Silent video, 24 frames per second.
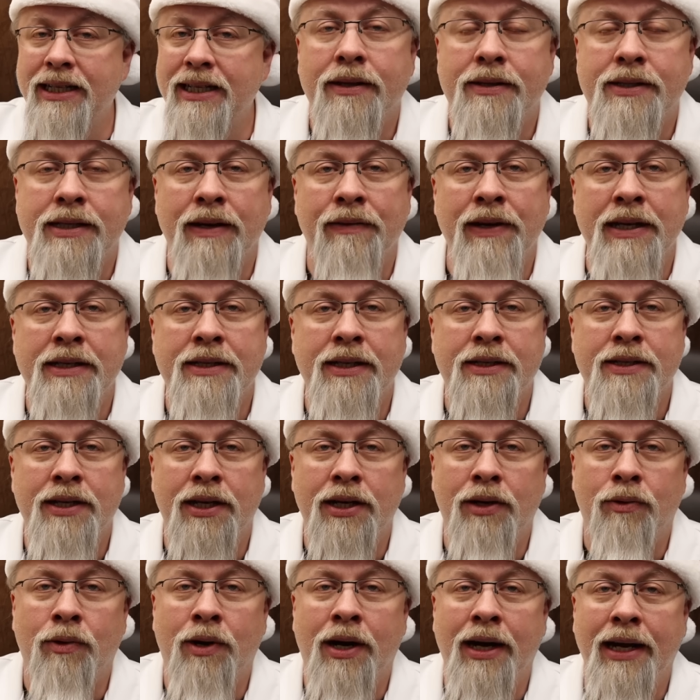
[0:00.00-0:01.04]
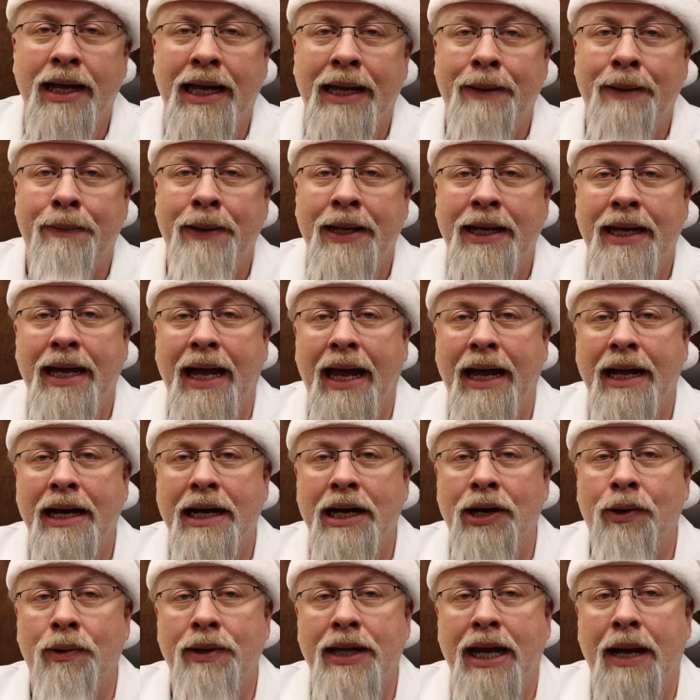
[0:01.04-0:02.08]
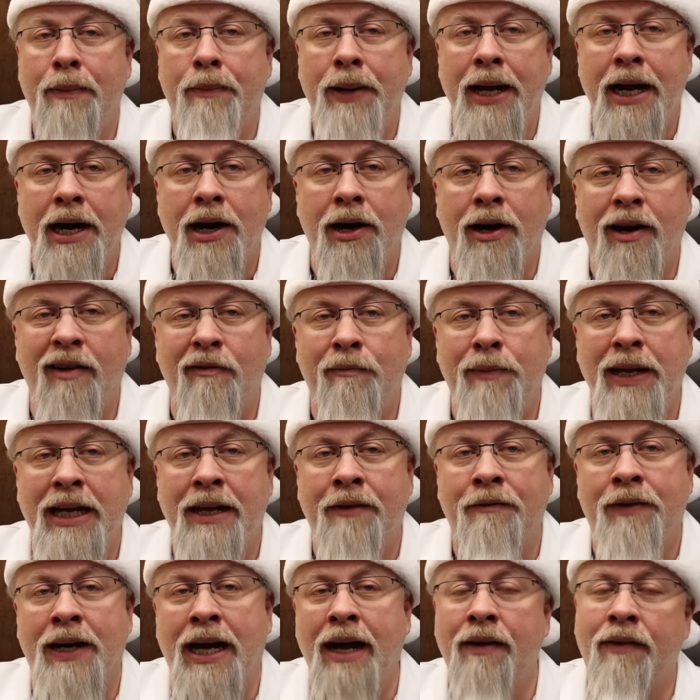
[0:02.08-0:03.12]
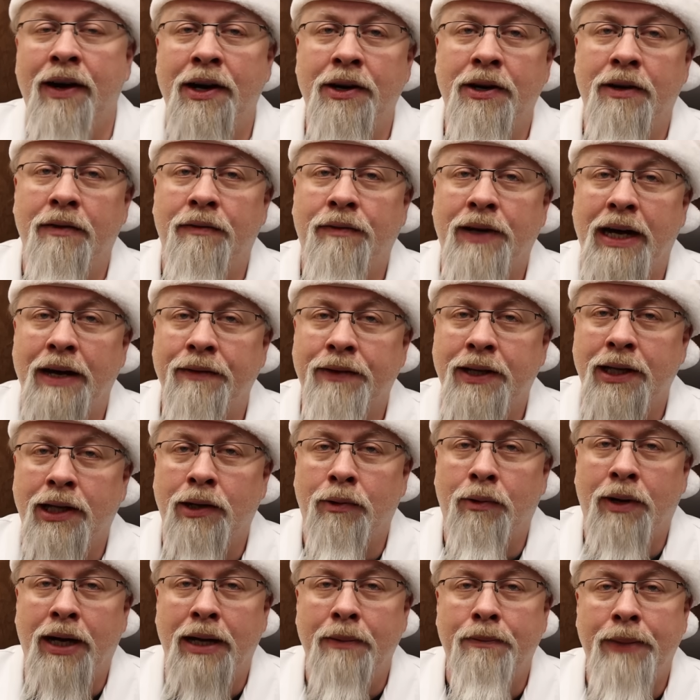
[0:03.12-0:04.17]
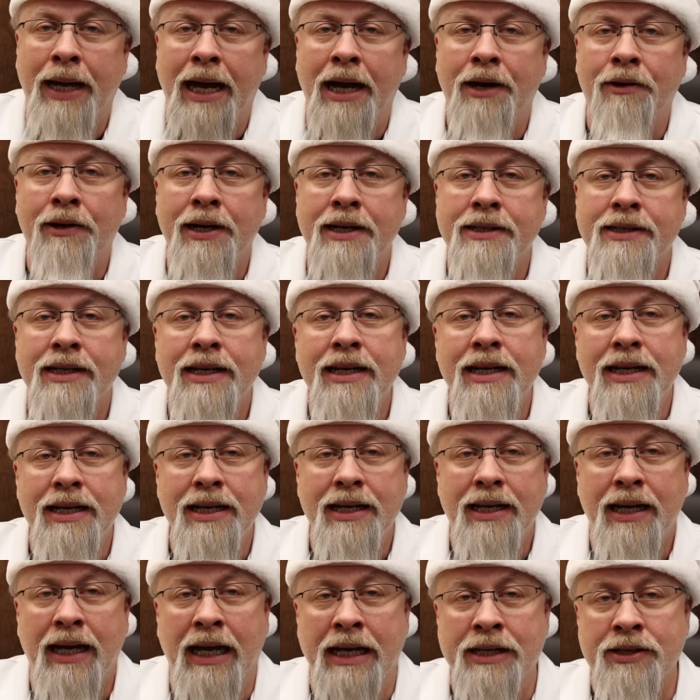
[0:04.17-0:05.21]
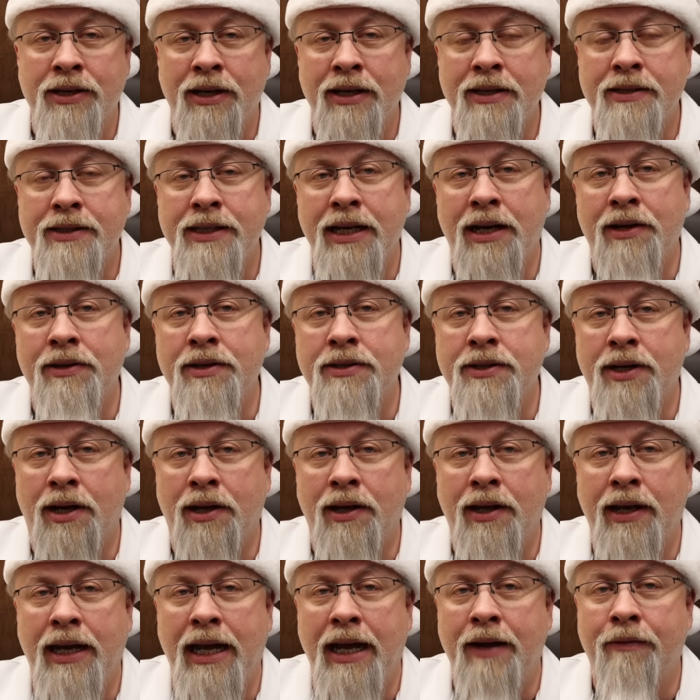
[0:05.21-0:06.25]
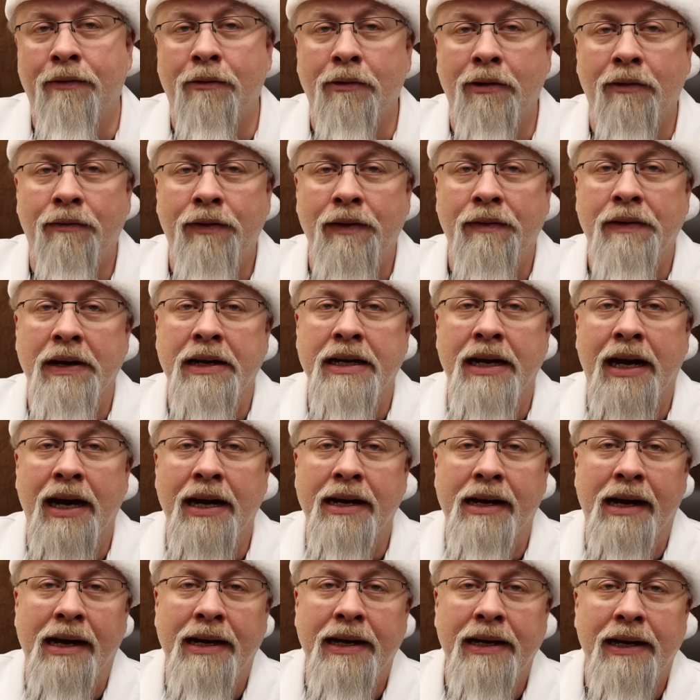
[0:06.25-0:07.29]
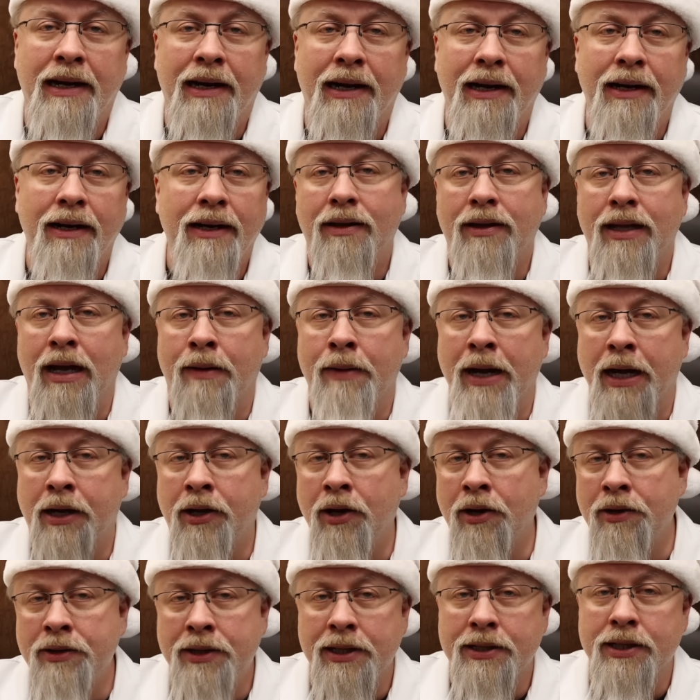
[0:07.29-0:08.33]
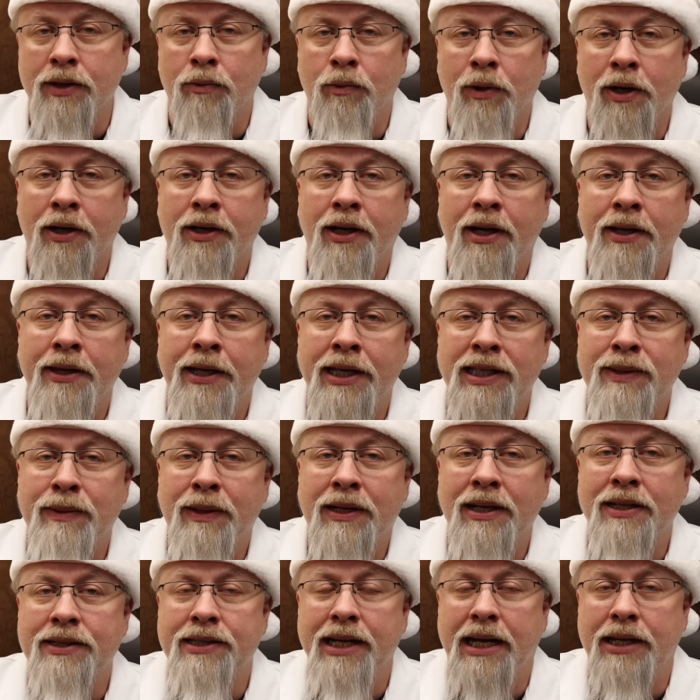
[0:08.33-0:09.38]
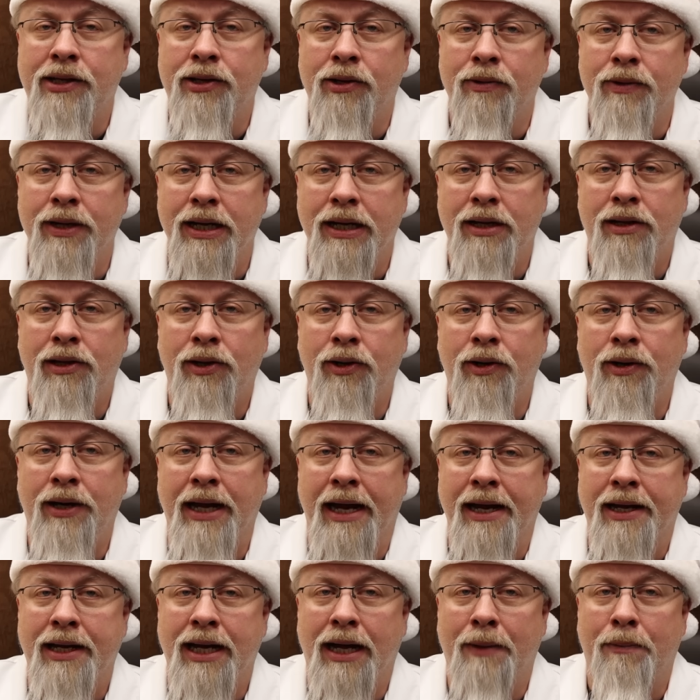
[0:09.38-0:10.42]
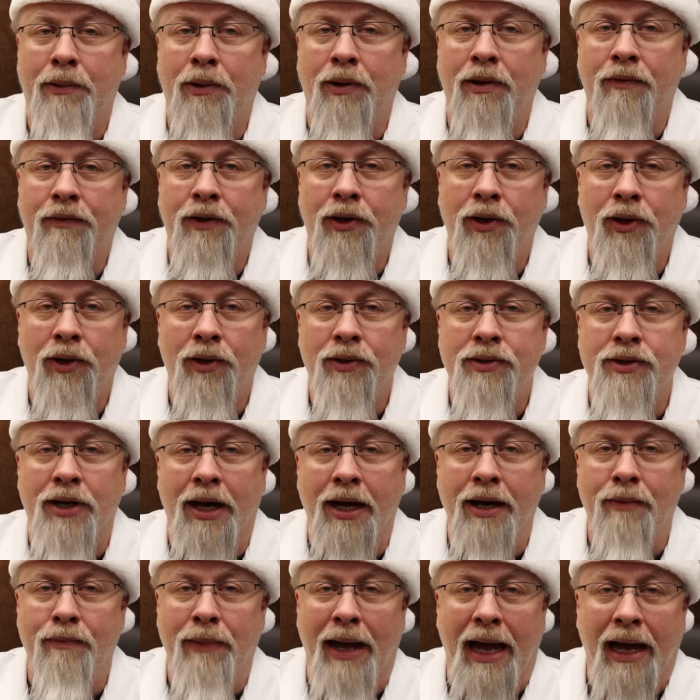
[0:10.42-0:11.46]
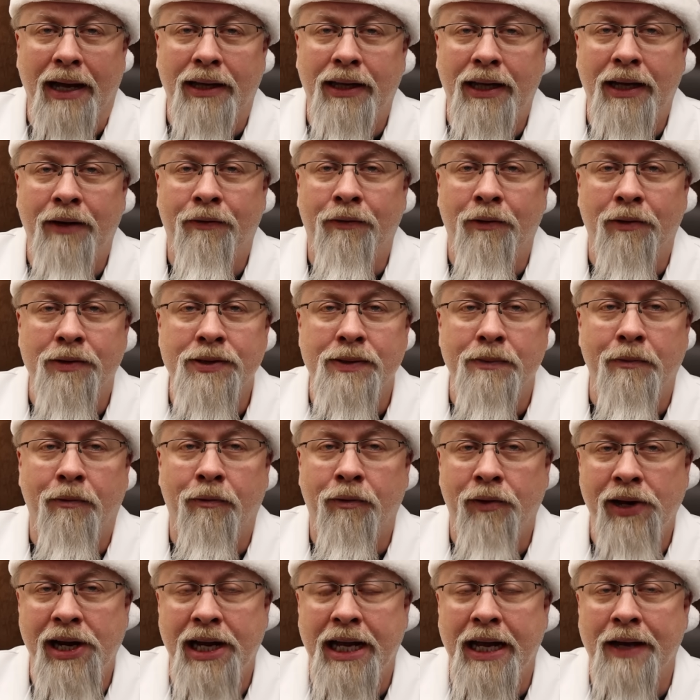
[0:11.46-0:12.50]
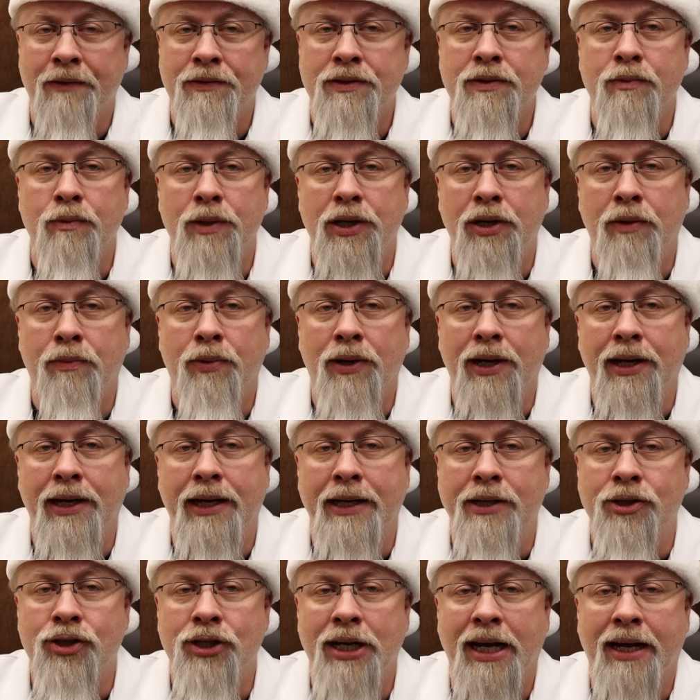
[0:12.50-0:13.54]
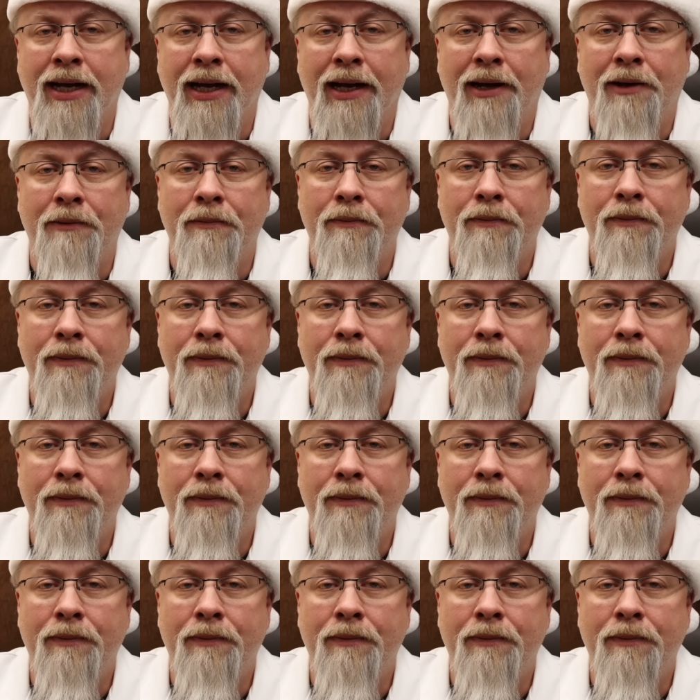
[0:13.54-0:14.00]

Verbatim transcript: The 7600 watt EP800 with a pair of B500 5 kilowatt batteries is on sale this holiday for $59.99. Now my code doesn't work on this because they do include a couple of codes automatically for some free gifts when you put it in checkout.